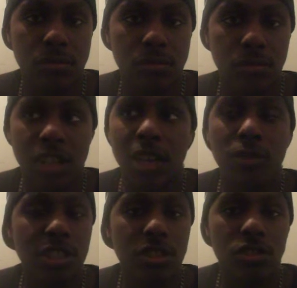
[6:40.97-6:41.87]
Look how
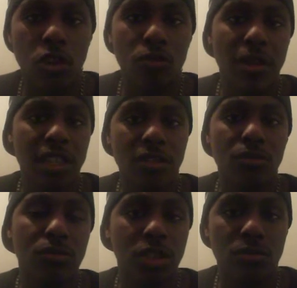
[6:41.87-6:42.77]
we just don't make the
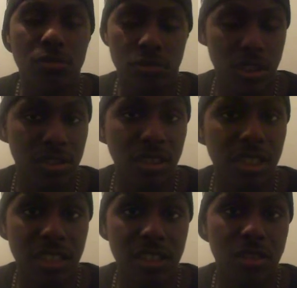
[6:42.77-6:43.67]

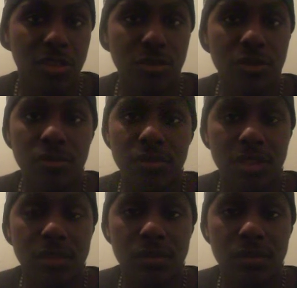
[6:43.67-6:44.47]
necessary moves.